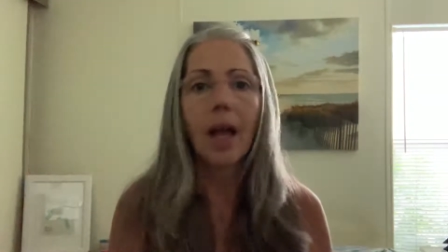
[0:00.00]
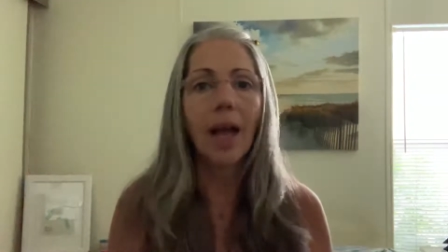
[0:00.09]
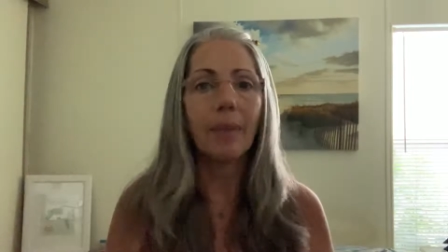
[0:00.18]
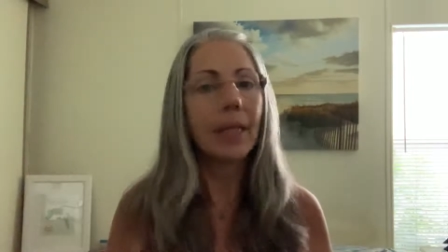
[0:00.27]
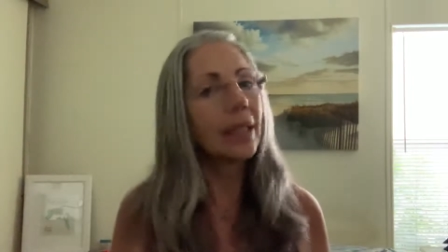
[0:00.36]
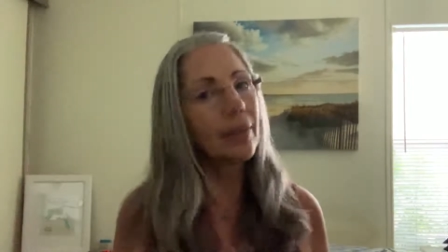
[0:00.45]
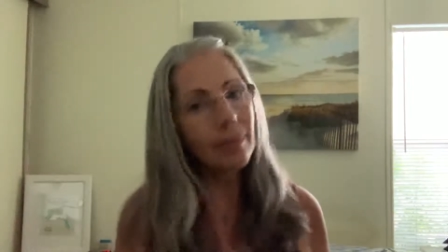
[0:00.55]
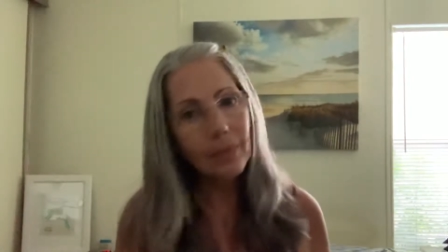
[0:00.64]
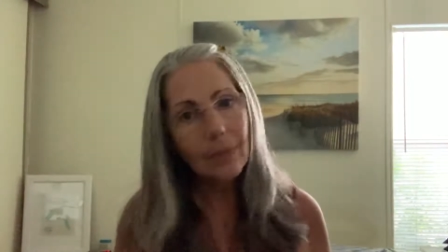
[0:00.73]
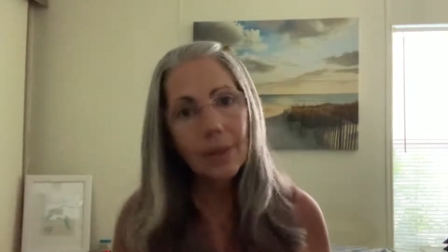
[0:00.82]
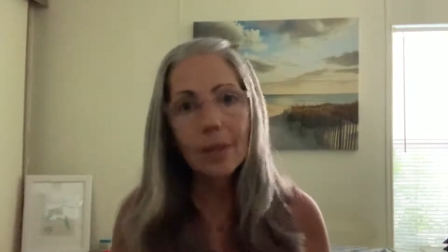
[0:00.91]
I
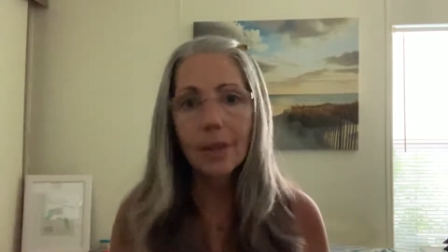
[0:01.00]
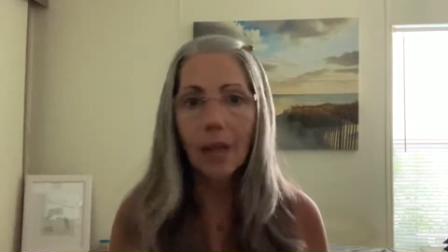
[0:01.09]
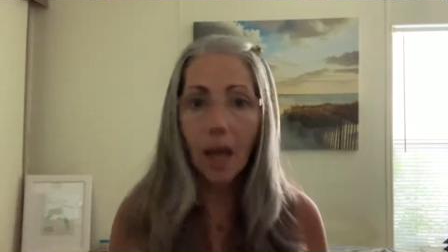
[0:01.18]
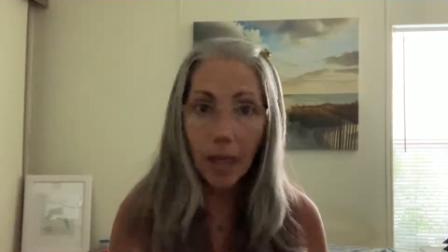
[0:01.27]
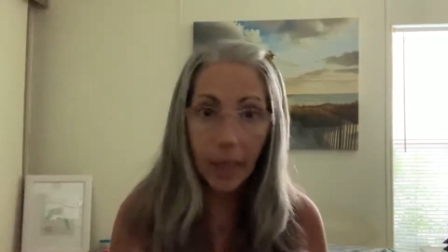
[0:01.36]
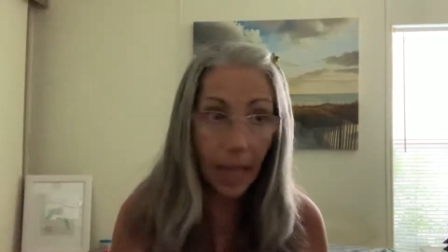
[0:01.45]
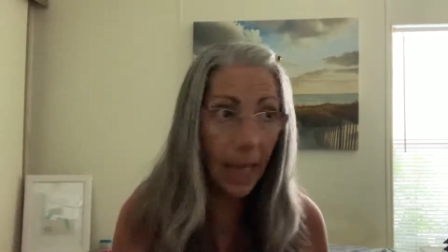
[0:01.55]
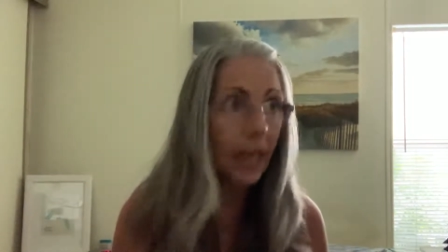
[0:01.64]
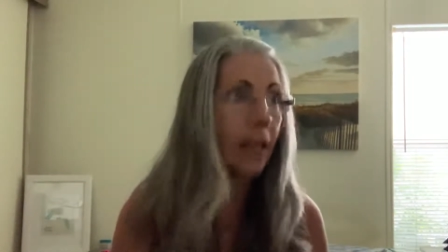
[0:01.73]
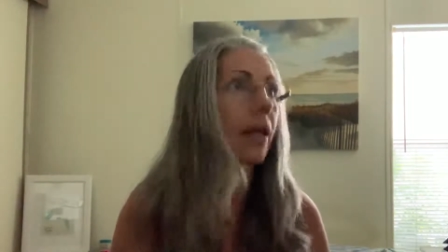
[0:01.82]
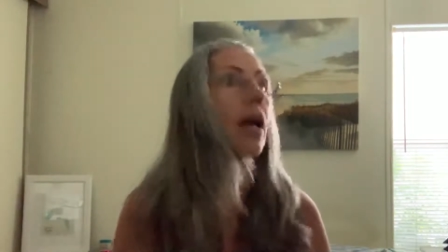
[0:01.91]
mean,
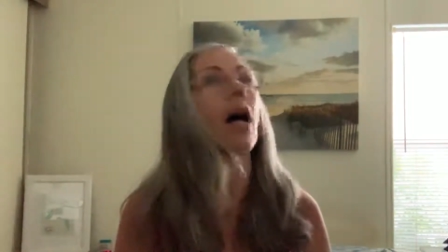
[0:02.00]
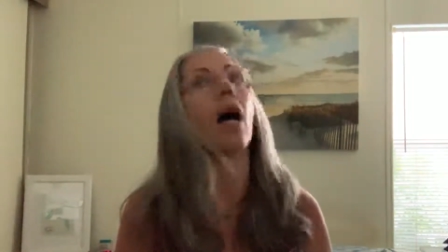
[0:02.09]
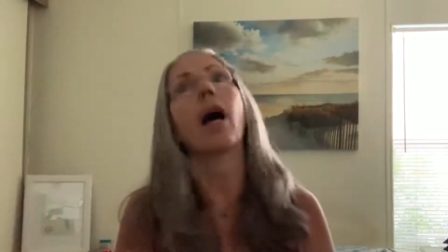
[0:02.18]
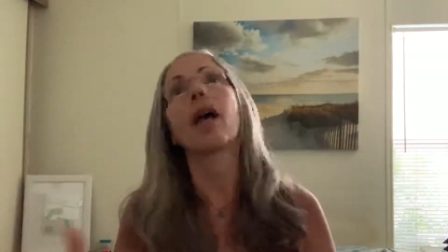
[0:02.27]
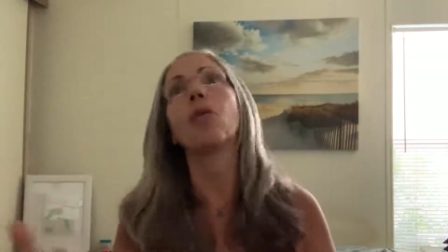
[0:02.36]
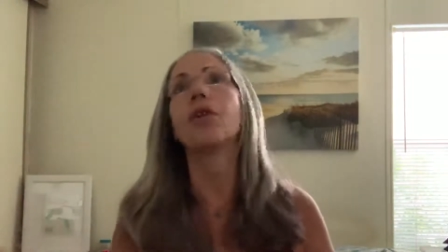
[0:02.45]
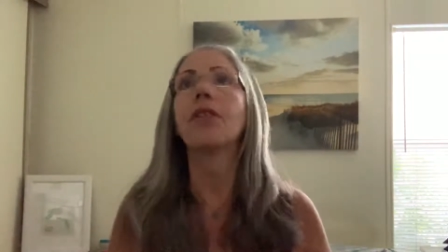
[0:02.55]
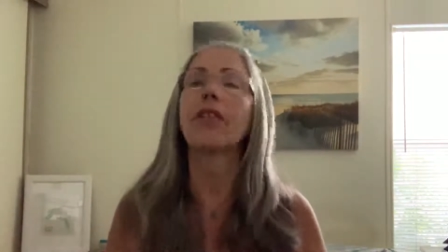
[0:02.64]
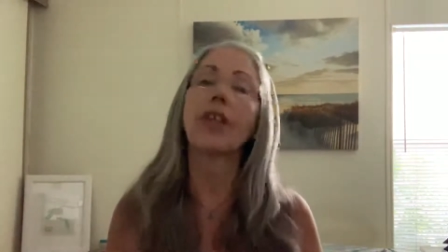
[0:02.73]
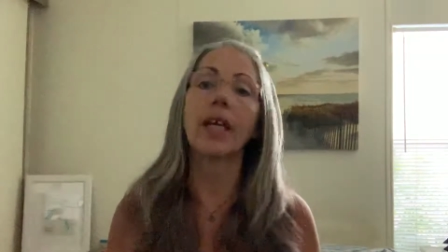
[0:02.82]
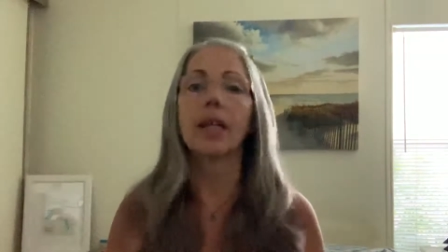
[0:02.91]
Again, I would
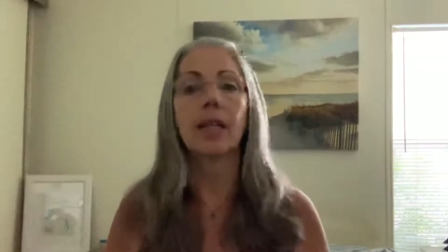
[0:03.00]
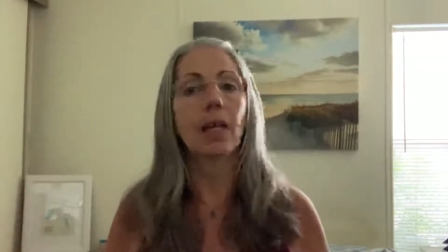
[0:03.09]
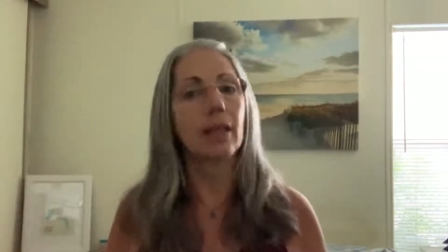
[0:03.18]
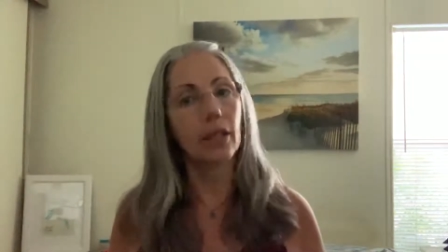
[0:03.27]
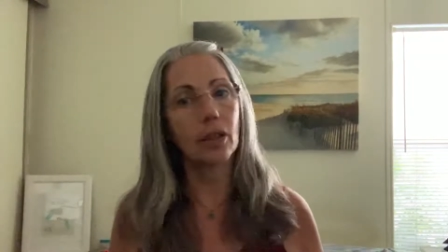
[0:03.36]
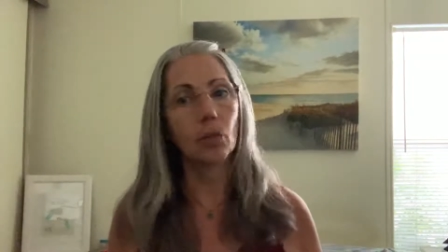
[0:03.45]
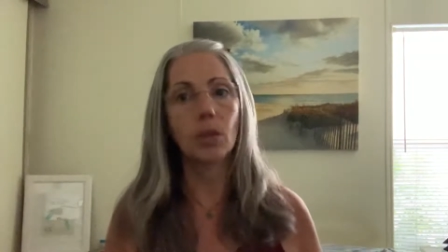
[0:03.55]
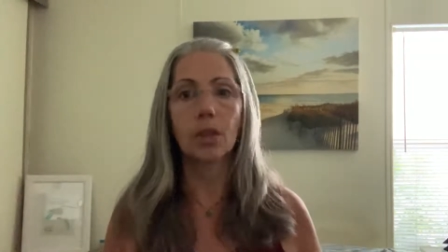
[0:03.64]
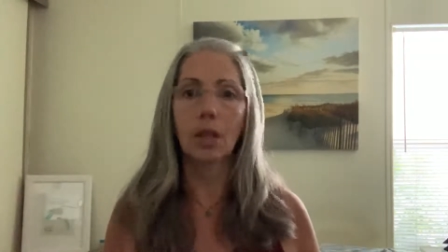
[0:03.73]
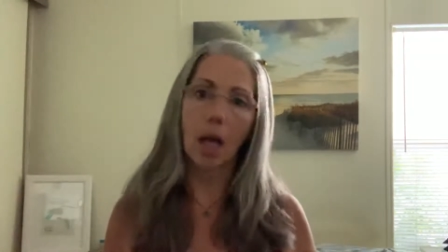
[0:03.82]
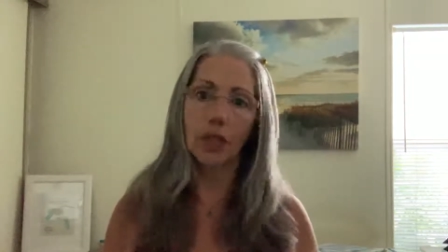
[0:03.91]
think that this was
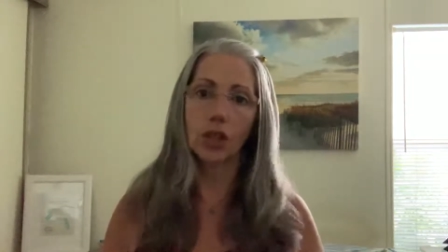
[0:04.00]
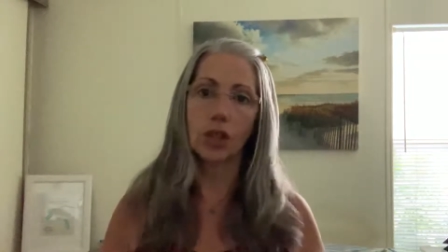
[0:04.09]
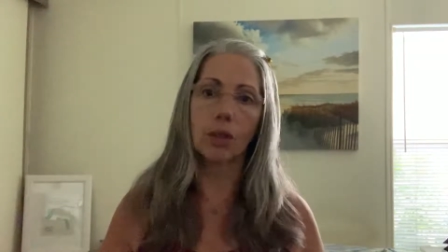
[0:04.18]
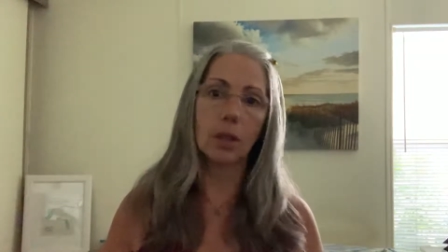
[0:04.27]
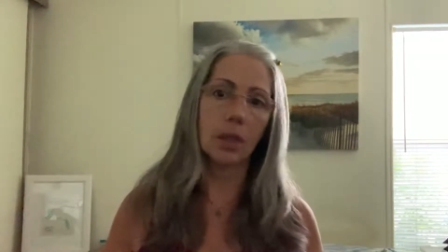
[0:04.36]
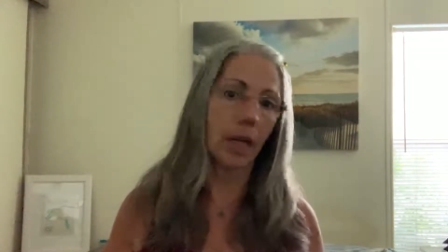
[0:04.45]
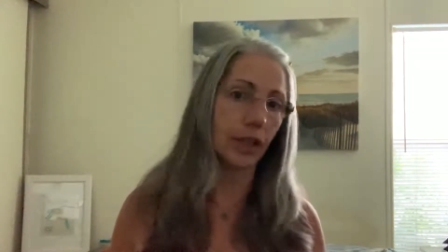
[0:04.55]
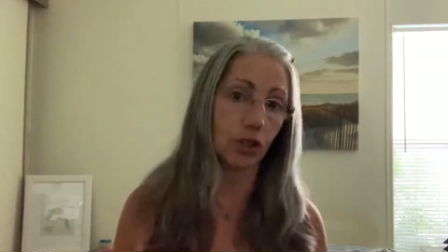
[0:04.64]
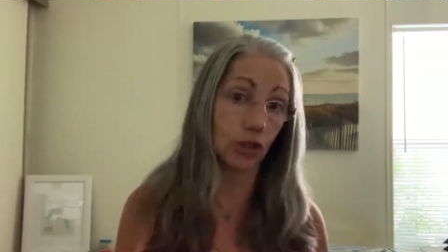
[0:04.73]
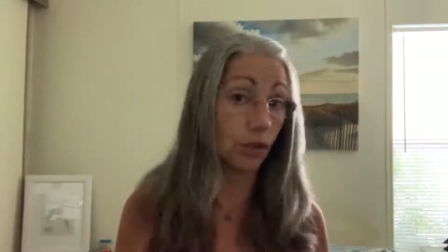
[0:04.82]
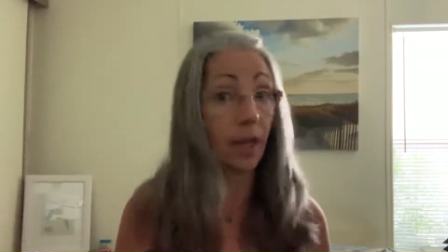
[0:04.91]
logical and I
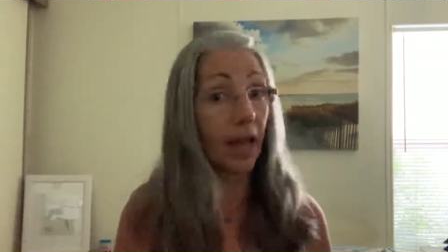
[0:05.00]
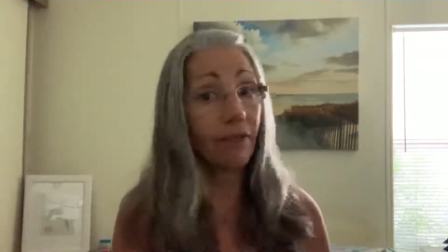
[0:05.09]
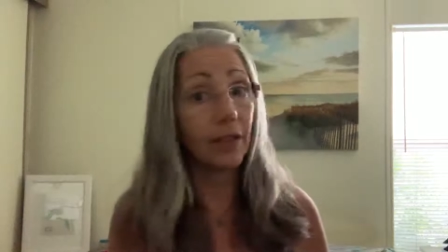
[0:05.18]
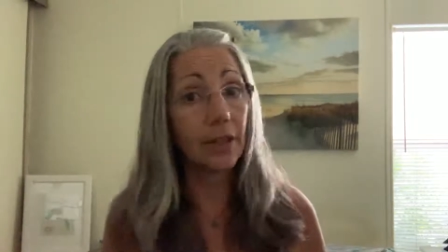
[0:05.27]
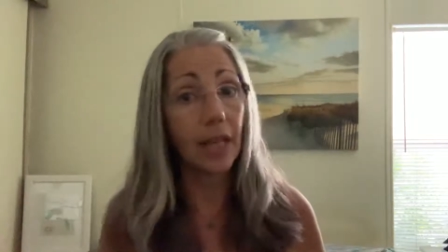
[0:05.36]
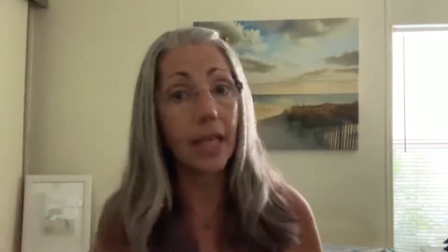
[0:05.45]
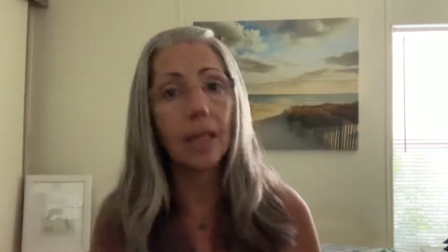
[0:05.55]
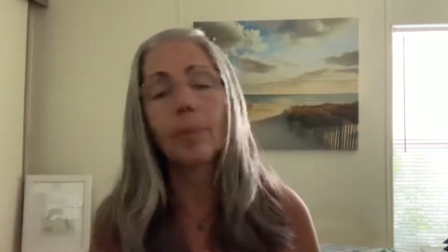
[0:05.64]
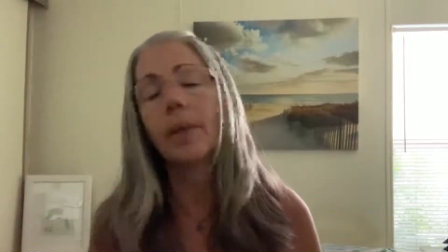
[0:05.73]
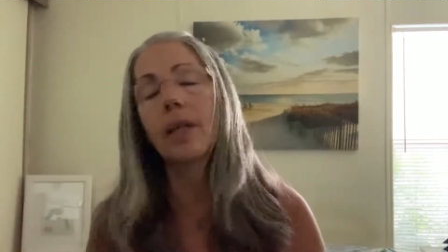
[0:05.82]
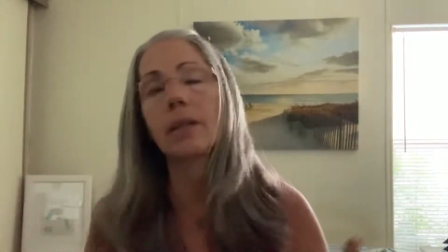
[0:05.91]
shouldn't have to say it,
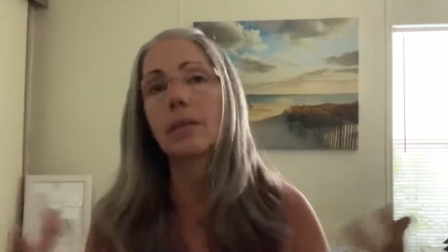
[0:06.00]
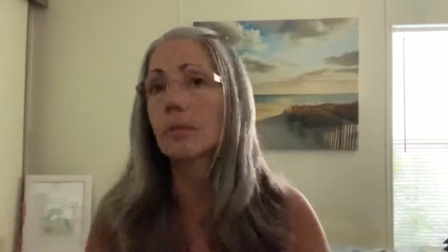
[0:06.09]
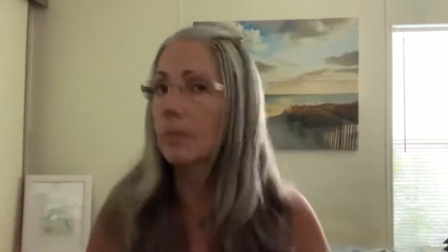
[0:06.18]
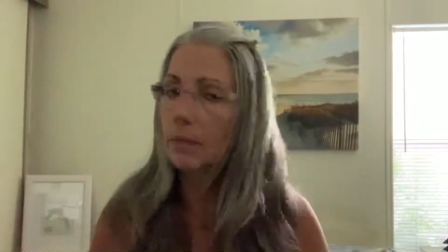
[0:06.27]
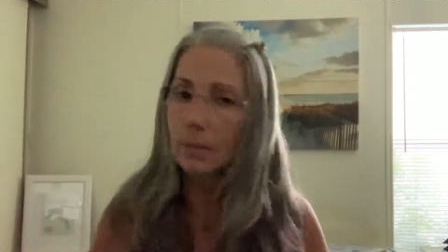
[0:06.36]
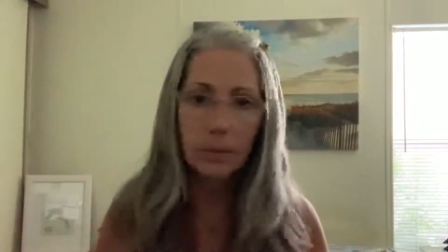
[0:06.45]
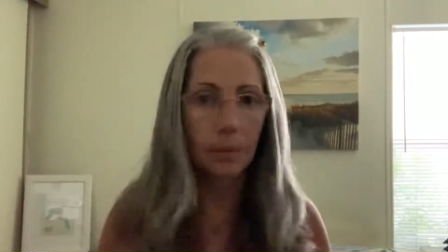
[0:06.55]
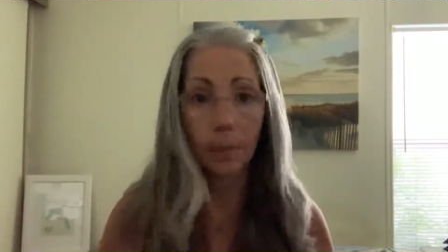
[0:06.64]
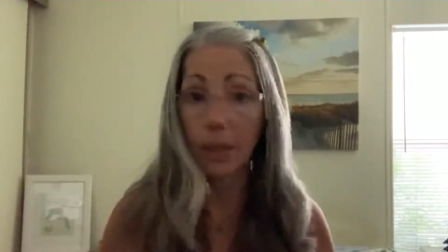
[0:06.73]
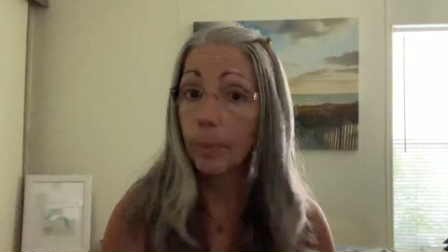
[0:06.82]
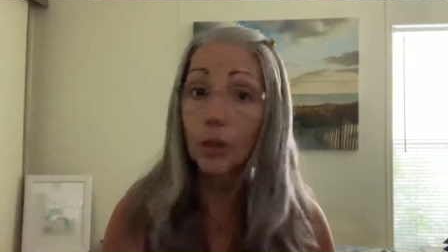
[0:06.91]
but
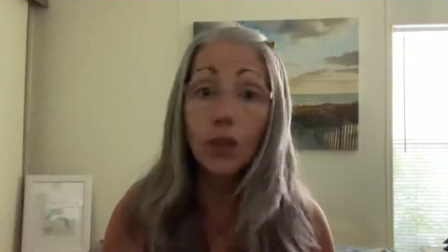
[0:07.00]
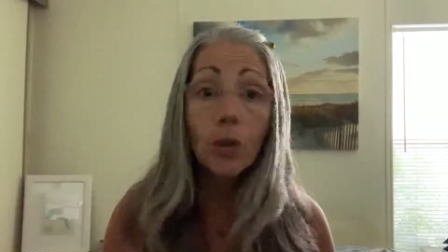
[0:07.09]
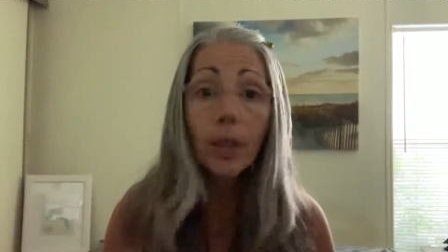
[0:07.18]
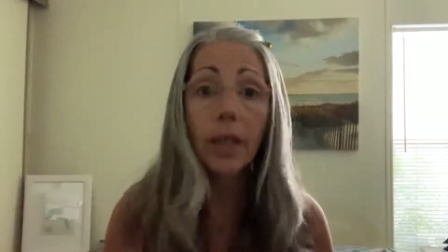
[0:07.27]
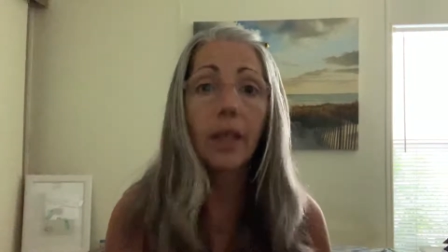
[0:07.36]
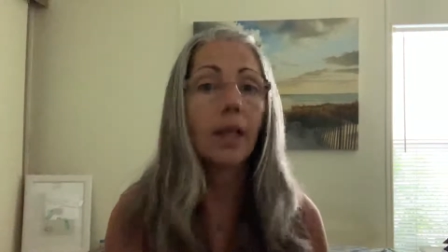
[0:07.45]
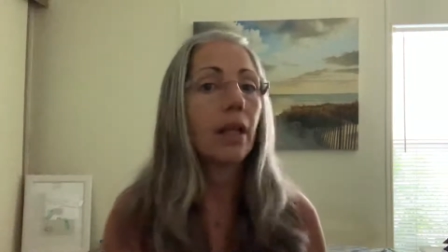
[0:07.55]
people do it.